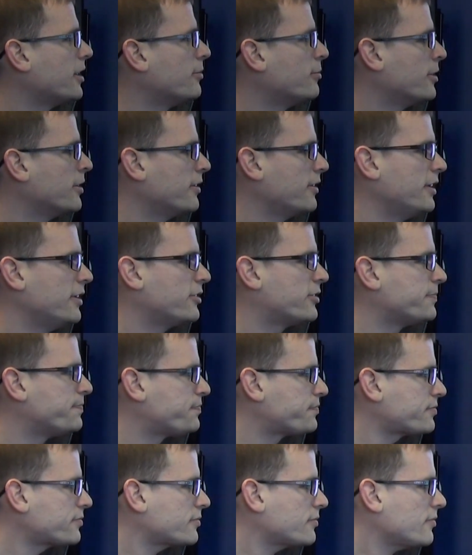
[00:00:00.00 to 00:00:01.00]
on one of these,
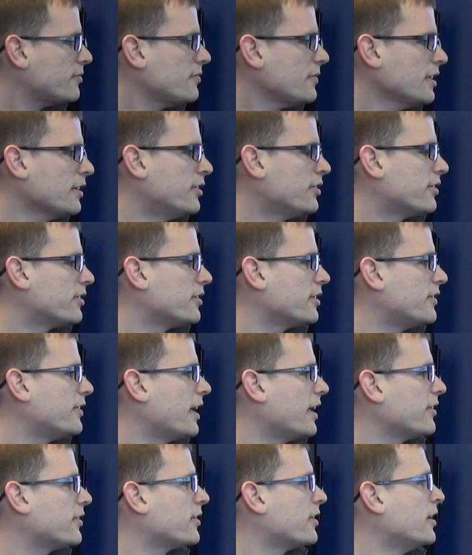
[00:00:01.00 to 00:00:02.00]
this is a
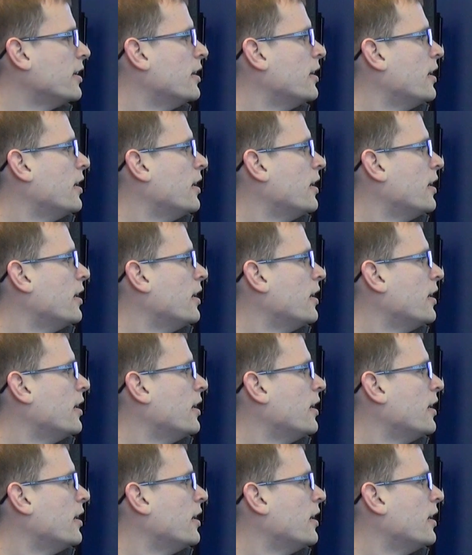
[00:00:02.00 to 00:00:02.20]
test.